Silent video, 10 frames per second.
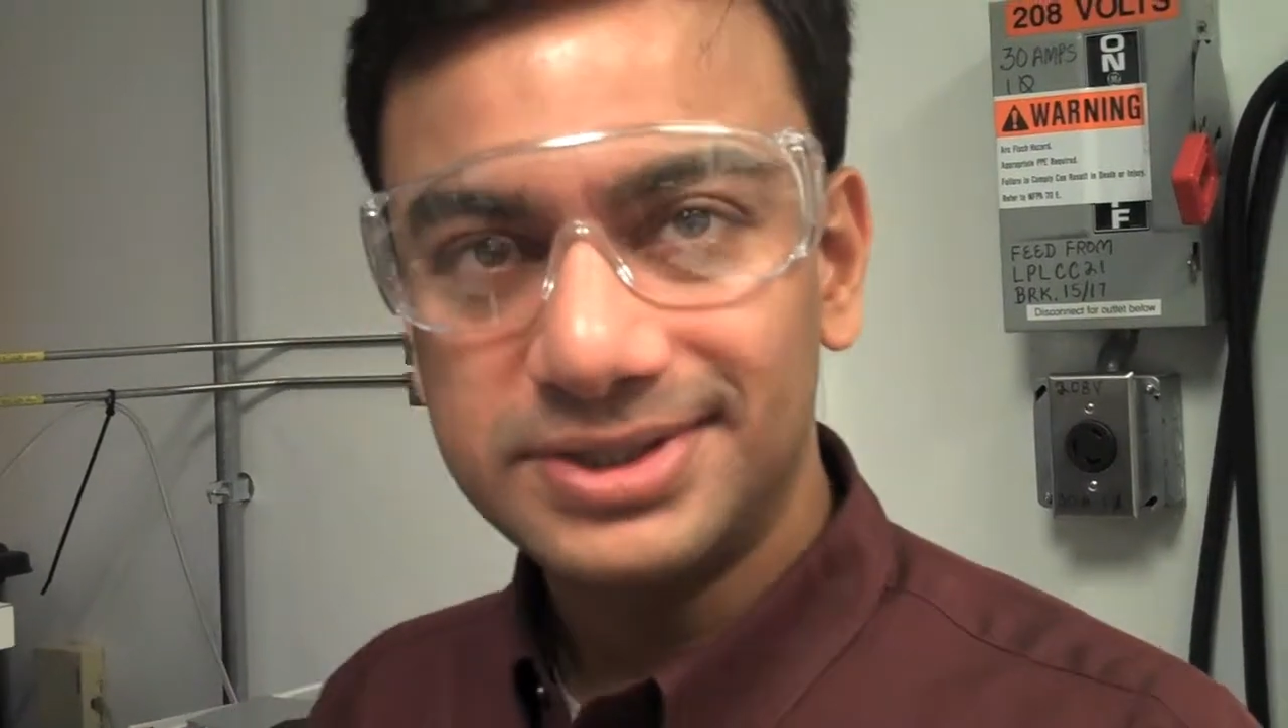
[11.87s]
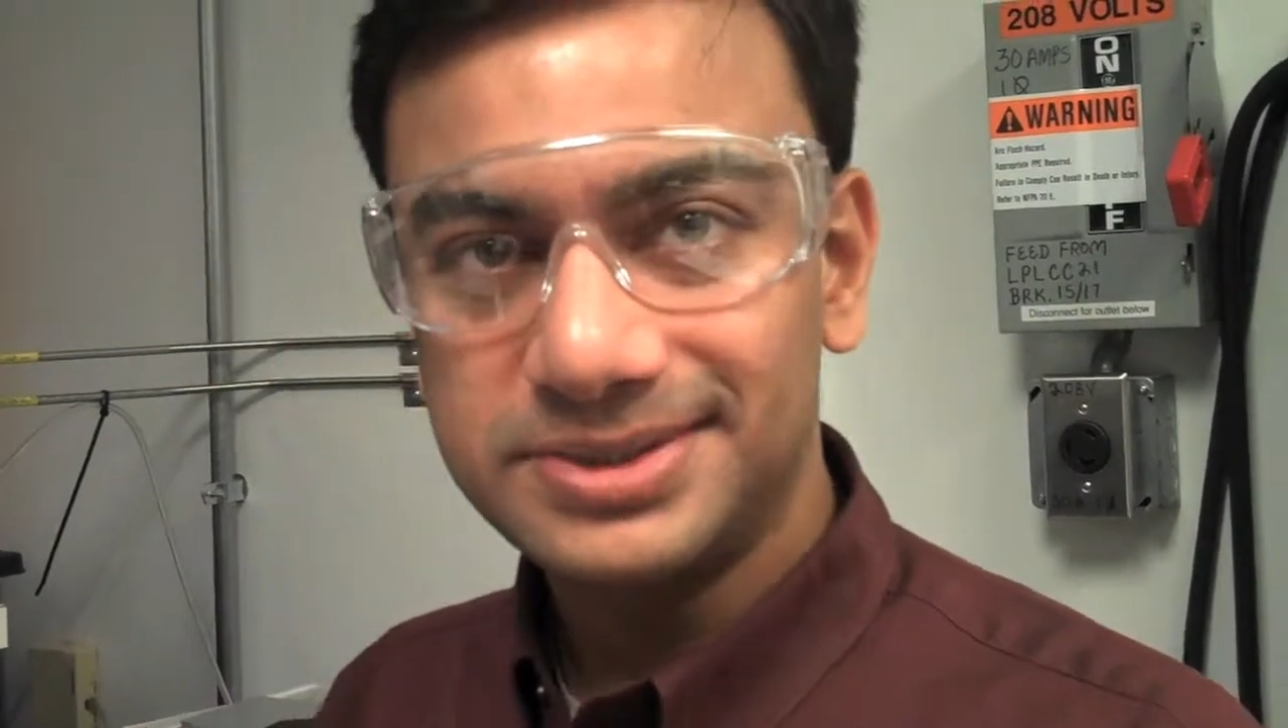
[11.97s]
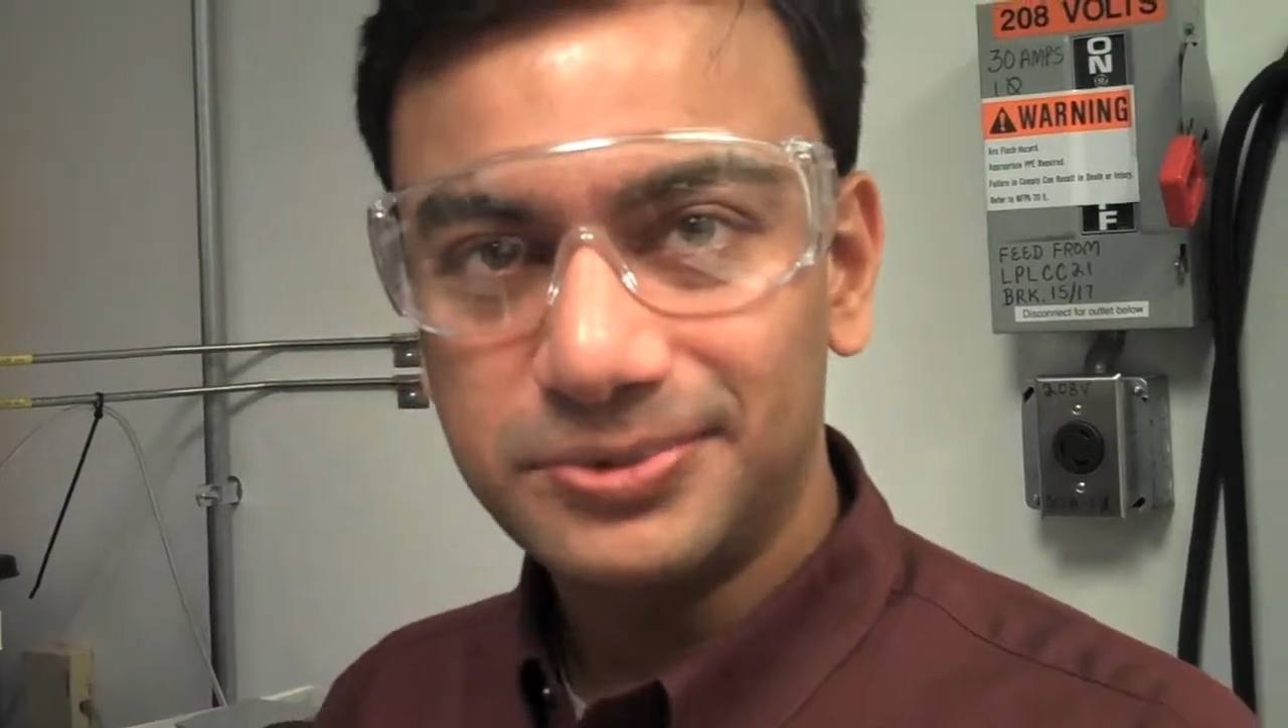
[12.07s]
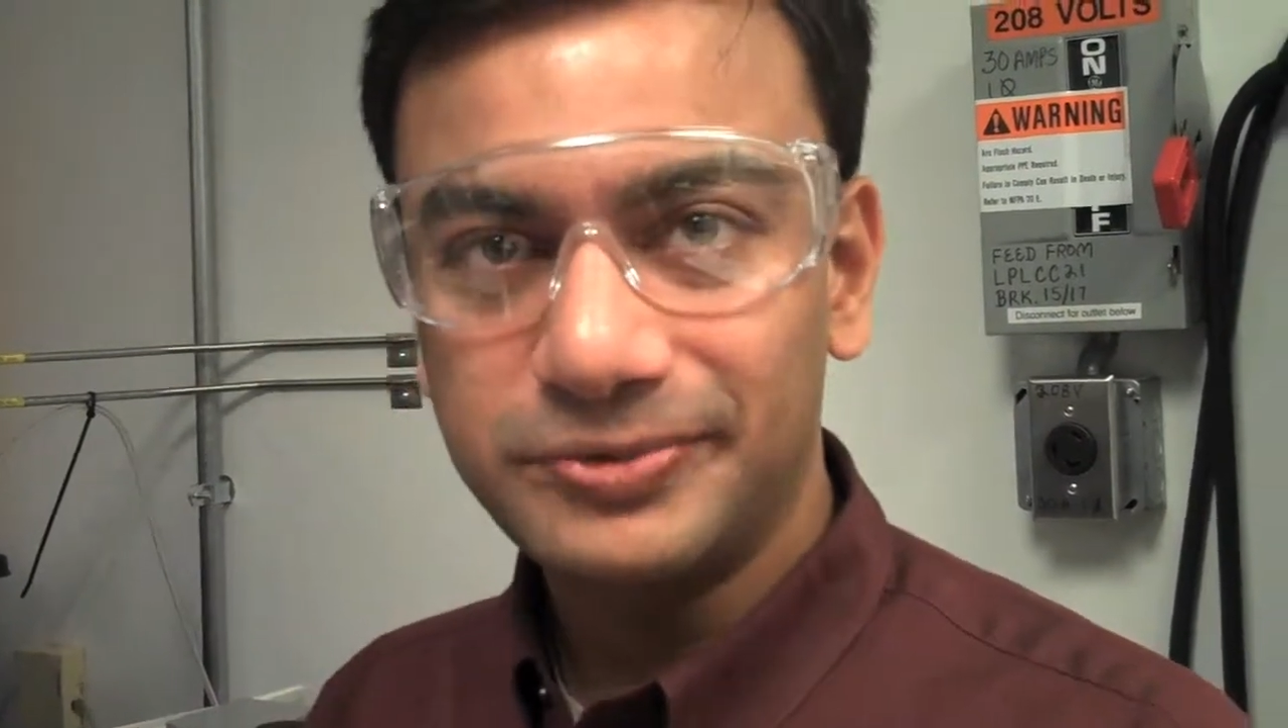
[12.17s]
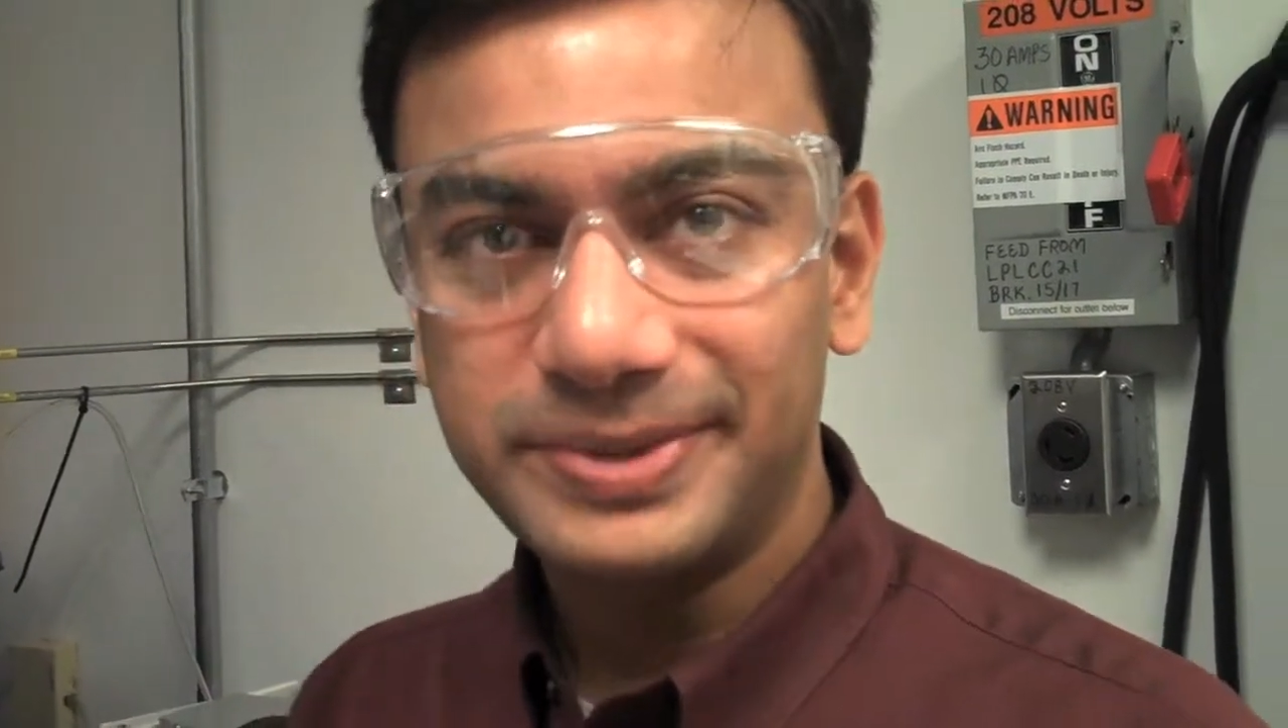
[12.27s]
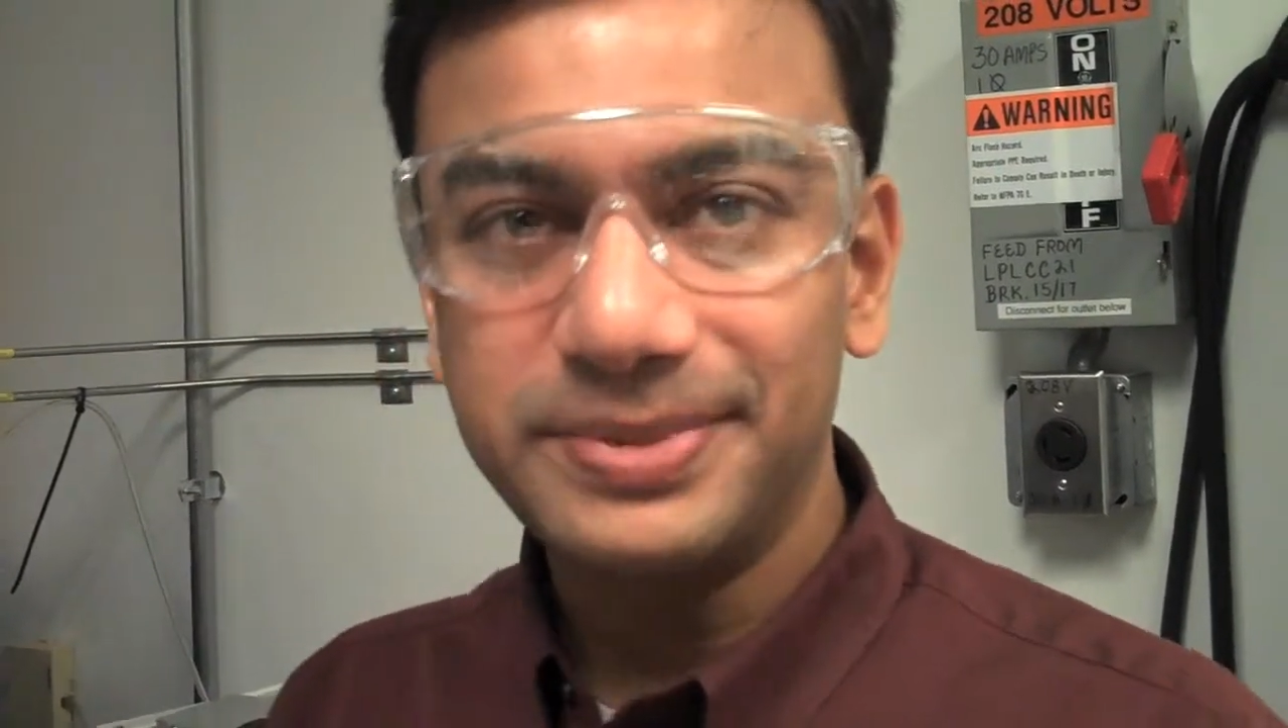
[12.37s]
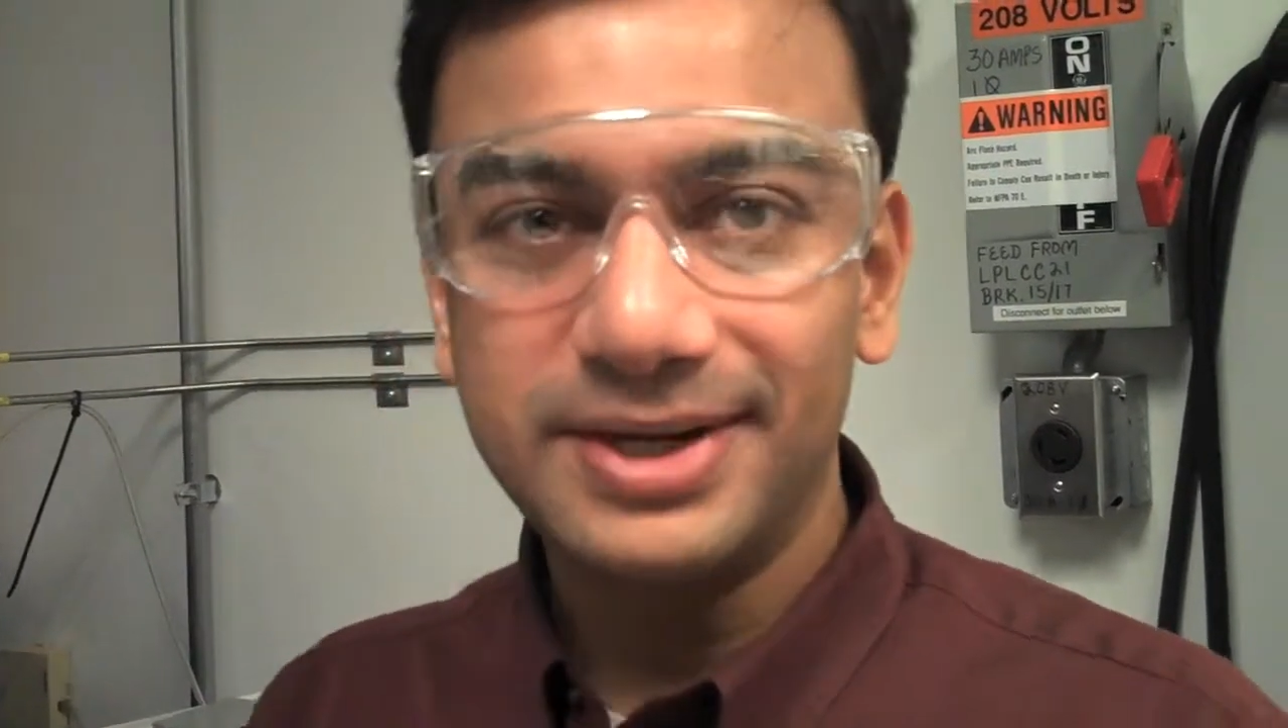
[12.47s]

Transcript: is a moving